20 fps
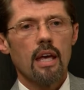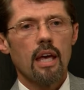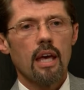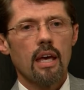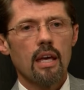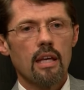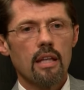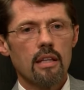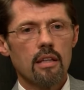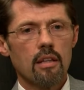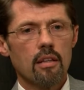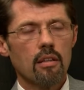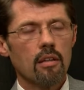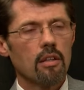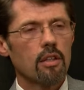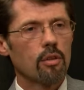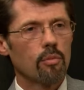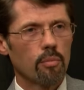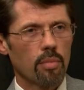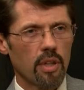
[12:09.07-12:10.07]

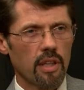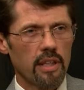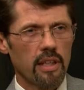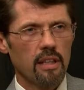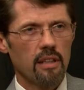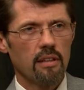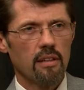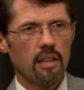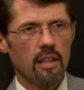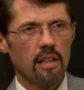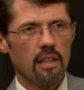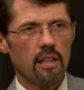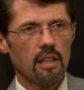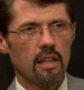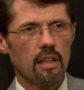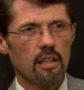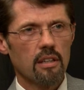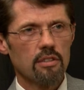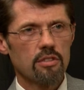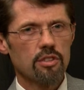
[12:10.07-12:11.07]
and completed
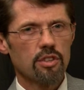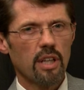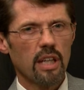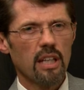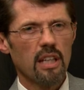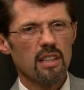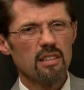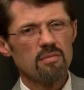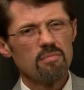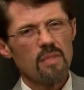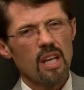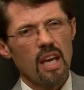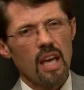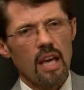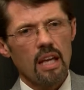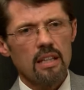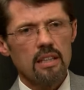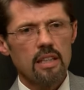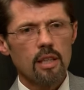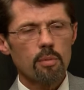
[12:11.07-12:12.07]
the training.
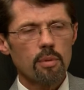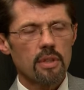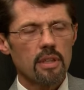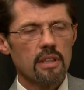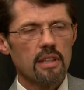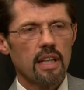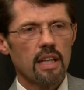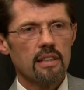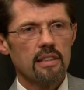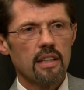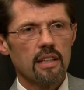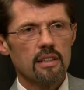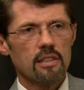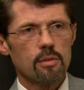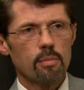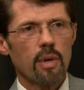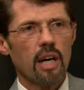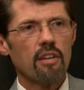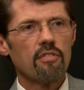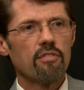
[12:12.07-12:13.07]
Typically that takes
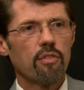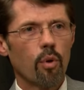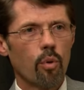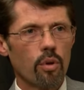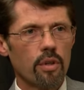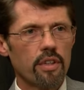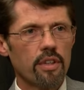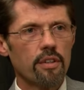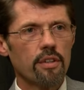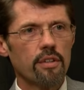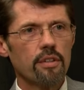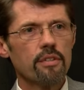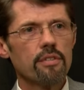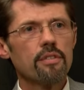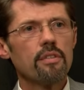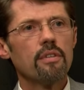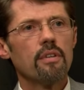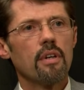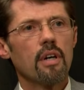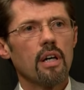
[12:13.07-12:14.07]
about 4
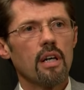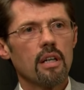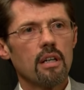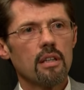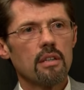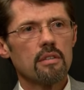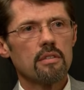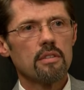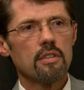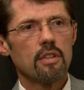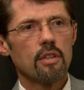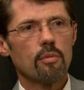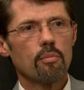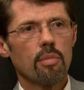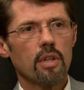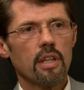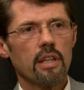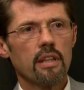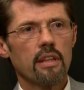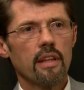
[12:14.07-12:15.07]
years to
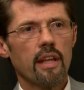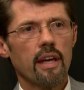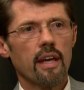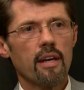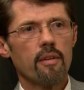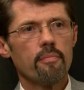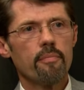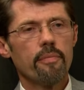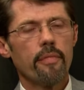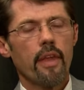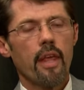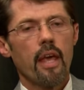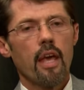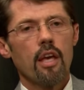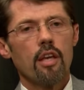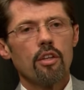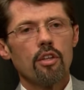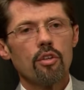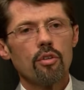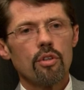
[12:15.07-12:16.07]
complete that.
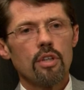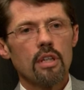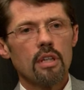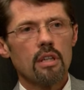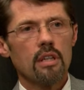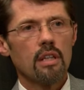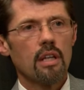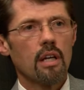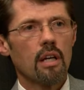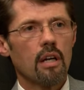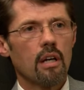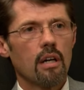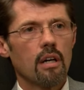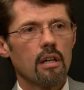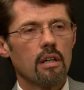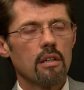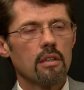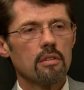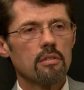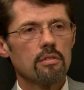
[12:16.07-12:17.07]
You can
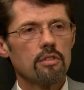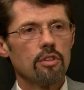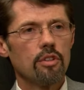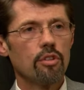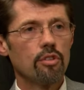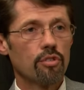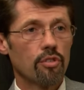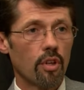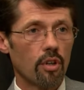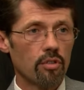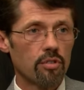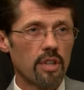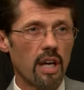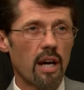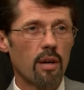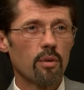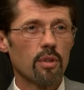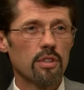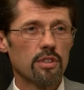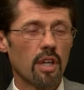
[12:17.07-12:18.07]
use those
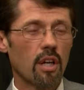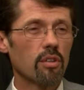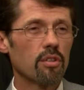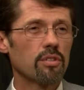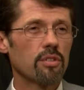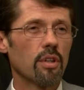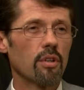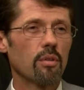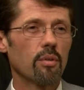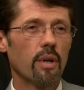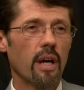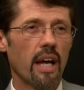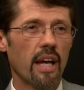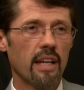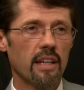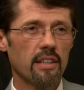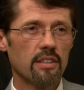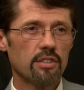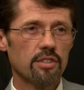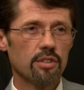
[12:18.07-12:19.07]
hours also
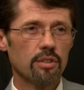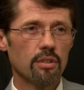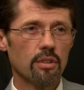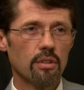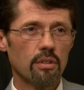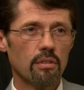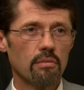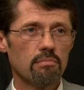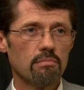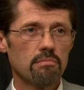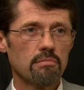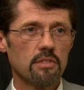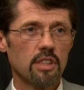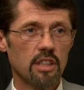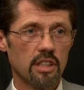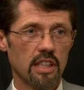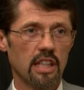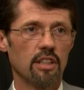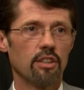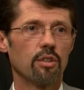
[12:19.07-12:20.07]
as your
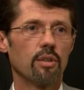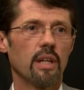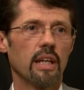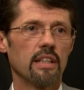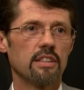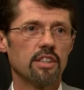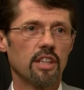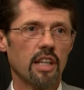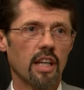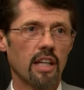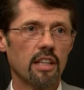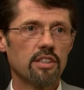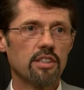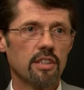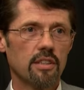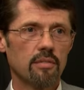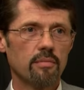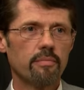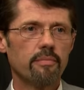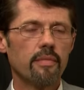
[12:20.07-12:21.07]
continuing
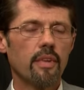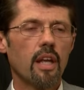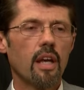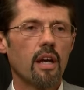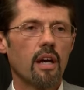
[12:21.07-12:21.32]
education